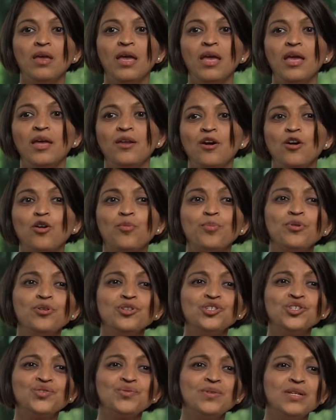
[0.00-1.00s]
And our
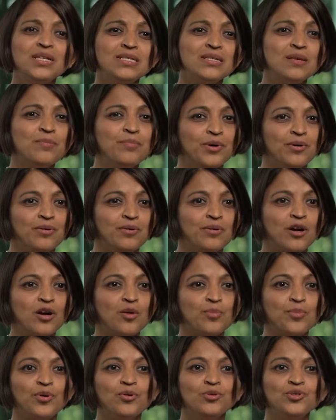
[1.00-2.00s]
approach is really simple. Our
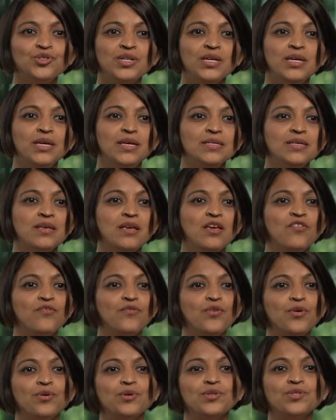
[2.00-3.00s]
approach is
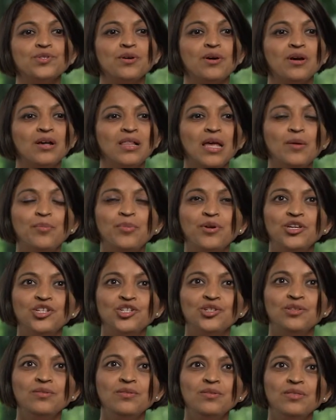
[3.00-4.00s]
focused on
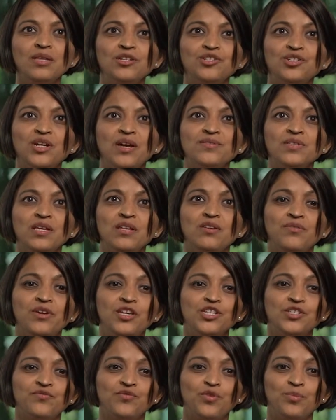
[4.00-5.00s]
collaboration that drives
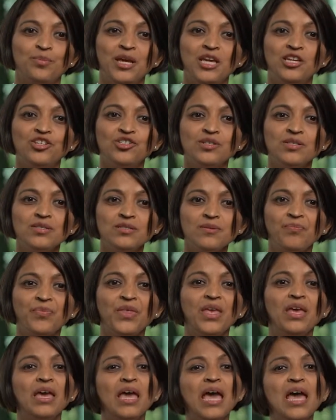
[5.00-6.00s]
innovation for patients,
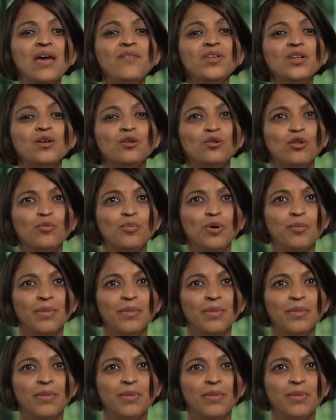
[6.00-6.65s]
having a global